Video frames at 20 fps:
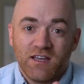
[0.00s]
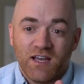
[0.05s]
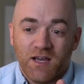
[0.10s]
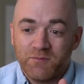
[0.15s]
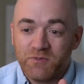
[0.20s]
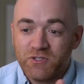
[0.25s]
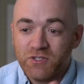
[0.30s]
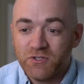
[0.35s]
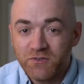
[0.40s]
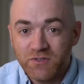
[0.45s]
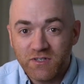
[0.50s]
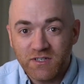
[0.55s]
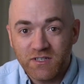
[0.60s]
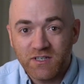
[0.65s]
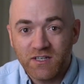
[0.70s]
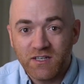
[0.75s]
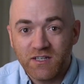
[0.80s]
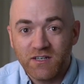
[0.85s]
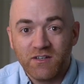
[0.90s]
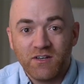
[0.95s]
I'm tuning
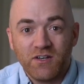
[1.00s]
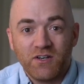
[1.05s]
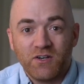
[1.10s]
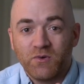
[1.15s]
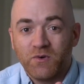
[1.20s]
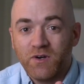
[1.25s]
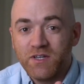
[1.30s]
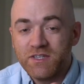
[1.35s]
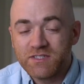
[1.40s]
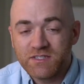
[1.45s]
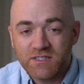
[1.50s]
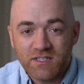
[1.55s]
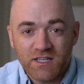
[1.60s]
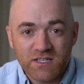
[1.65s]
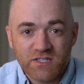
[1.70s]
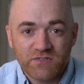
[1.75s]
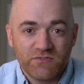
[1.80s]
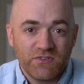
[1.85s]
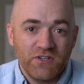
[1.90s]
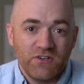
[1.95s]
in. When's the
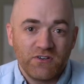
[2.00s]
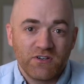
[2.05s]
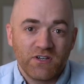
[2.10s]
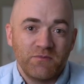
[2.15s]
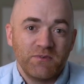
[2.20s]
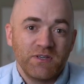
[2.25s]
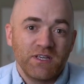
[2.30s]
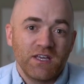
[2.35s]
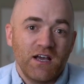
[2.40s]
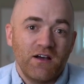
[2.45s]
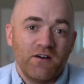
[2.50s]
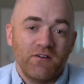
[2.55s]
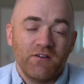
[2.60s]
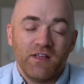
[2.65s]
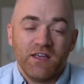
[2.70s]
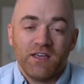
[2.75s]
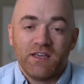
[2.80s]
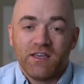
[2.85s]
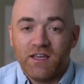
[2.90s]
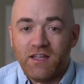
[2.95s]
next video coming out?
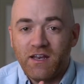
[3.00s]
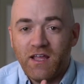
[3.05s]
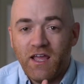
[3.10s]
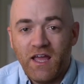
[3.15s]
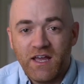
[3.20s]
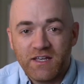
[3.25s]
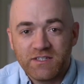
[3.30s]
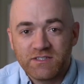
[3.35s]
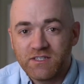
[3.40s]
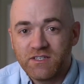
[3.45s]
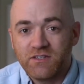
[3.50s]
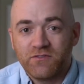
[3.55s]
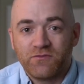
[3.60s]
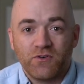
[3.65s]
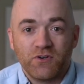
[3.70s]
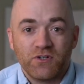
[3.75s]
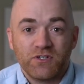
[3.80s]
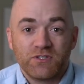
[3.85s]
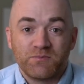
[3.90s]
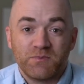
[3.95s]
And asking
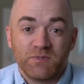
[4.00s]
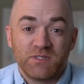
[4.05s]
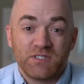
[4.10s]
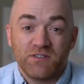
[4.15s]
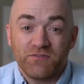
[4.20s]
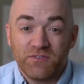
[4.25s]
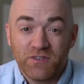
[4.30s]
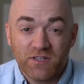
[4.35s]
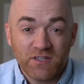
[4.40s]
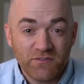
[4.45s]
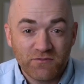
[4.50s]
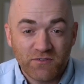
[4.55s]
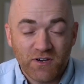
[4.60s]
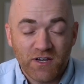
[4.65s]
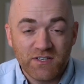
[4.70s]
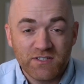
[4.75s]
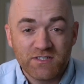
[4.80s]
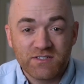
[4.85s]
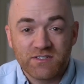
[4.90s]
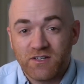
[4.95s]
for specific
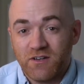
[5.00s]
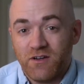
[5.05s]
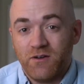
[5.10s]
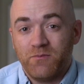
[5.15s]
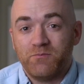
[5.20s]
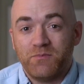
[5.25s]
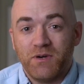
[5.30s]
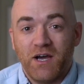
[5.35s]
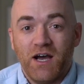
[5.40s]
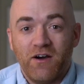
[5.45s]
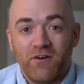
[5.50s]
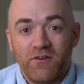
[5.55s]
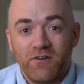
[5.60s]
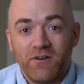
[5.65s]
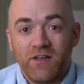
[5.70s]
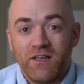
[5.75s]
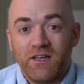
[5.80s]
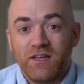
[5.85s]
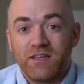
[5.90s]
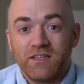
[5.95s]
advice
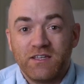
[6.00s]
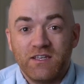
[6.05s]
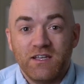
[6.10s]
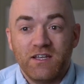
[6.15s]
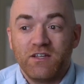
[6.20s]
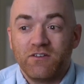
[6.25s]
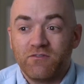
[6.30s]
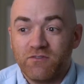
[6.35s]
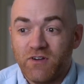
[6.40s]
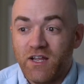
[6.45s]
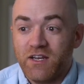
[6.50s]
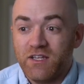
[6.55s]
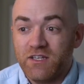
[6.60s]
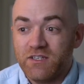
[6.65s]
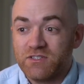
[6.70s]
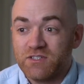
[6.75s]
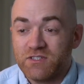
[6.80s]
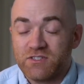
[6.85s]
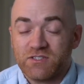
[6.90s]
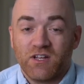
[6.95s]
about getting ready
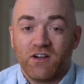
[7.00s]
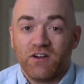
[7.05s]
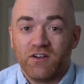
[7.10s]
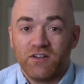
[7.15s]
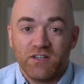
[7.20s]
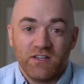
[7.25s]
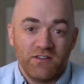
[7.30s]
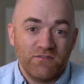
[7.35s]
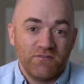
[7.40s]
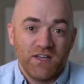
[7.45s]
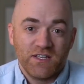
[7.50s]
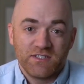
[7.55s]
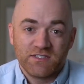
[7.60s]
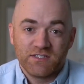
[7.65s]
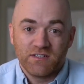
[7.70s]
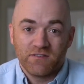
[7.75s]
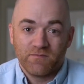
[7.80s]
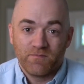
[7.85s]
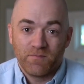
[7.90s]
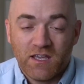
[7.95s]
to start
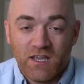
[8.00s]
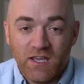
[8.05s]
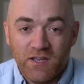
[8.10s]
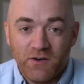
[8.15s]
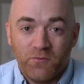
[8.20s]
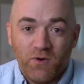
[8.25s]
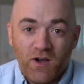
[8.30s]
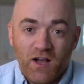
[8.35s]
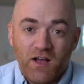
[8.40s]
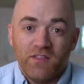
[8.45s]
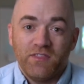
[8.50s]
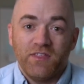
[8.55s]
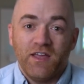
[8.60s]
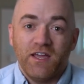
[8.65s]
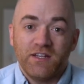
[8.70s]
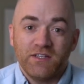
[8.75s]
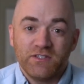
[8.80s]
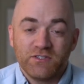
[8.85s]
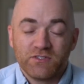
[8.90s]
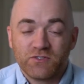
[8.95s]
investing. And while
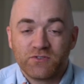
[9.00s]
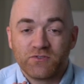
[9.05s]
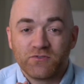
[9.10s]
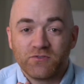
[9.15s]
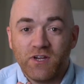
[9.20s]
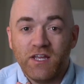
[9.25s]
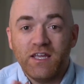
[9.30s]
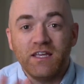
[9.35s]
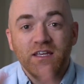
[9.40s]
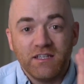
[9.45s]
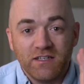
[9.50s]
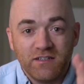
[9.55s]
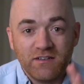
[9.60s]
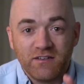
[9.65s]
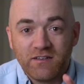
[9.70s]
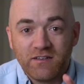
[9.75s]
that is great